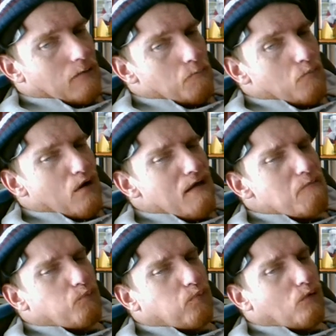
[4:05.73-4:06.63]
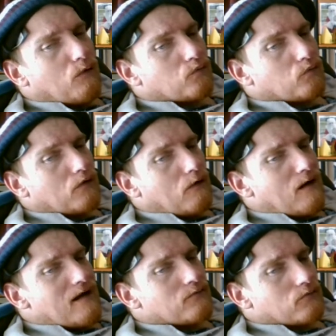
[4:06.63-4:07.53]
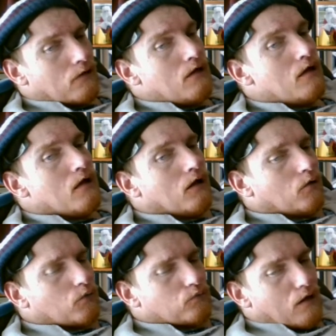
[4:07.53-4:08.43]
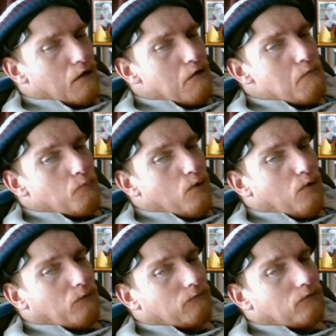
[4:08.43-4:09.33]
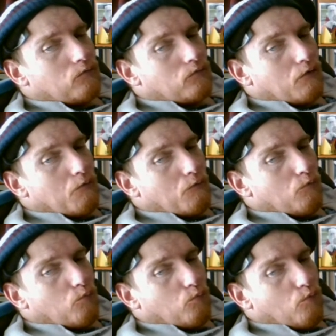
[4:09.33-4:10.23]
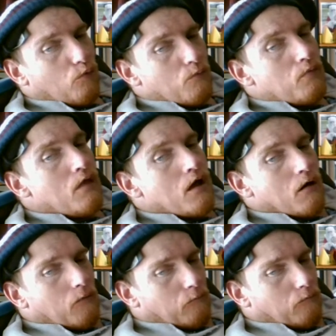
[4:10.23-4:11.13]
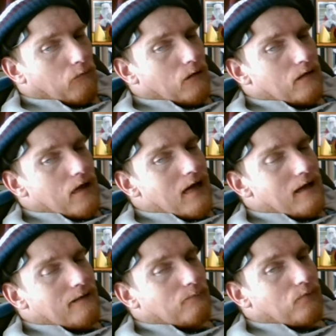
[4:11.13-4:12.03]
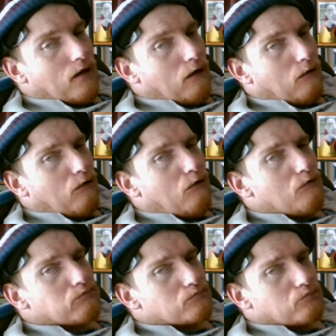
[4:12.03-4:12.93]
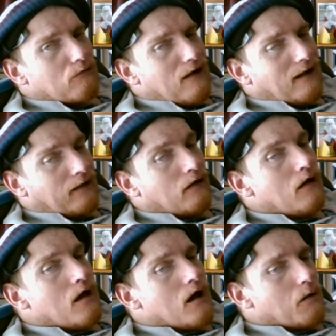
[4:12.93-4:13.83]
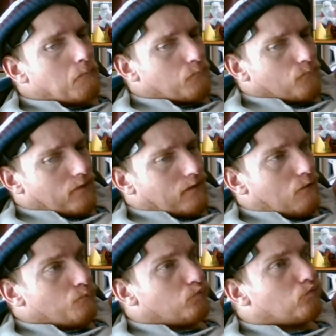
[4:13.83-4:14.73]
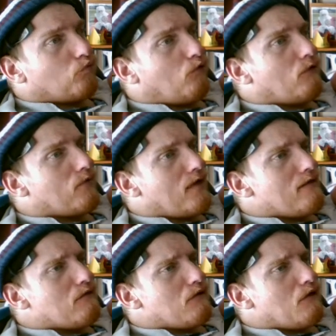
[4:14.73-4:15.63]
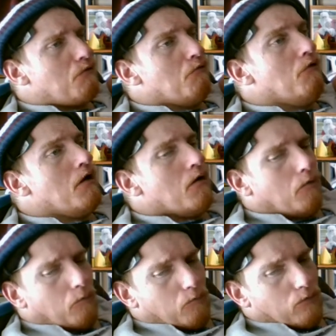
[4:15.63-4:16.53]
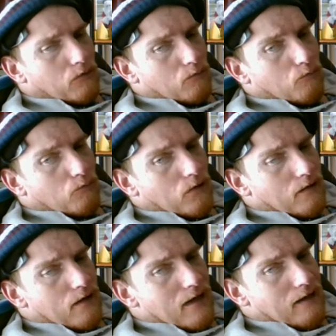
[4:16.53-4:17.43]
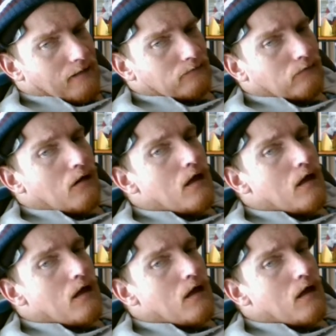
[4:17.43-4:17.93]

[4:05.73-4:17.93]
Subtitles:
Meatballs, guys, are so moorish you would want to eat the whole tray, but I'm sure that you wouldn't want to eat